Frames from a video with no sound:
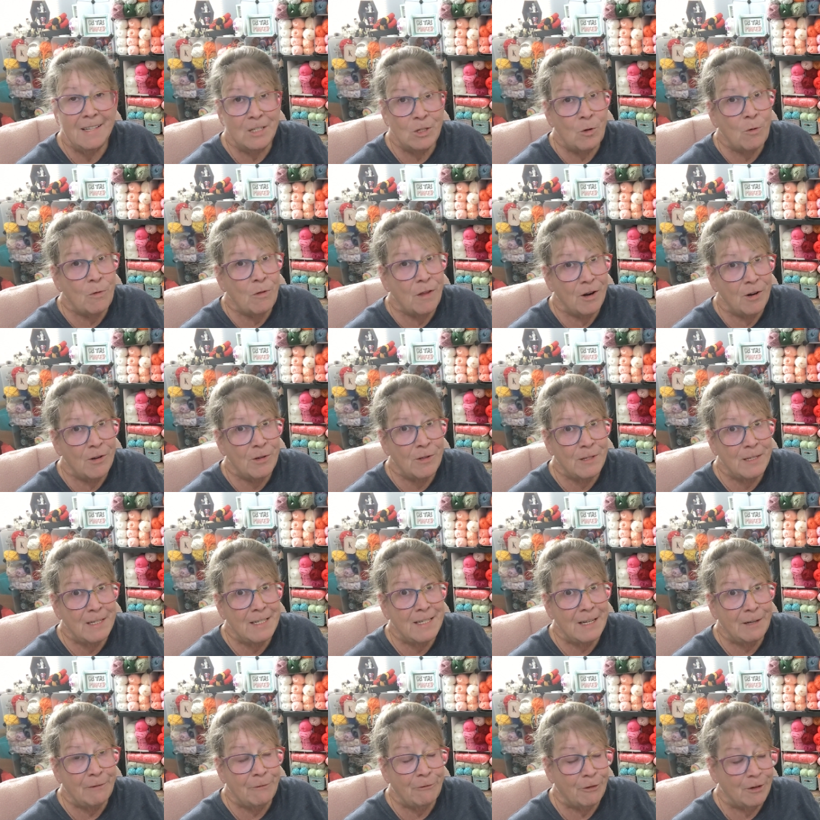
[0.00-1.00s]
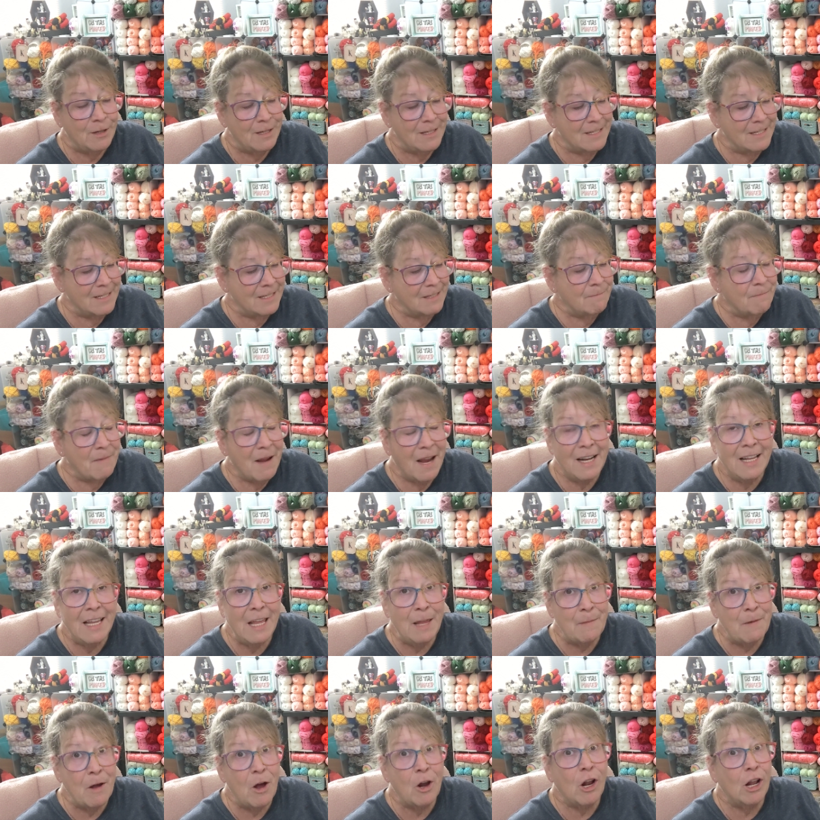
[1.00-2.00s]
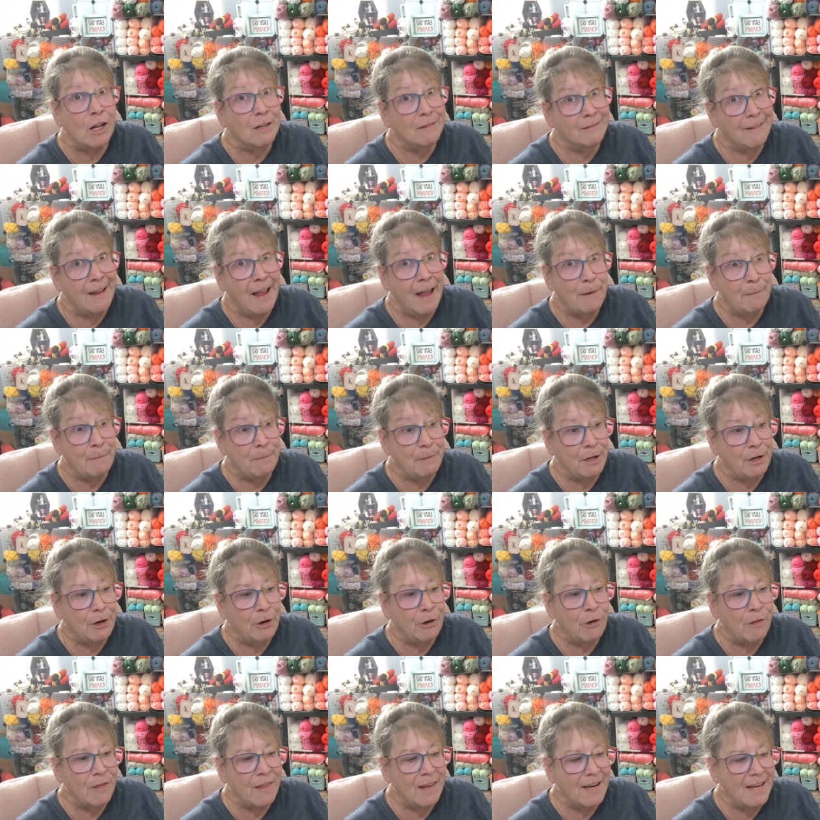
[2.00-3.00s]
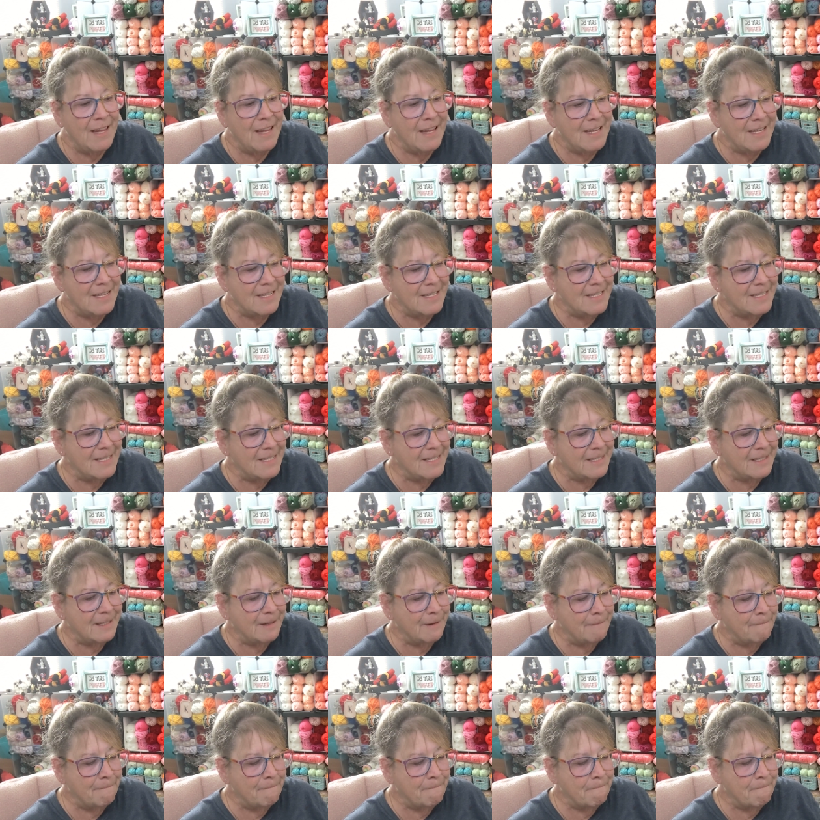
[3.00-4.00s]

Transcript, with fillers: so there's a difference. Mine came out a lot bigger than his.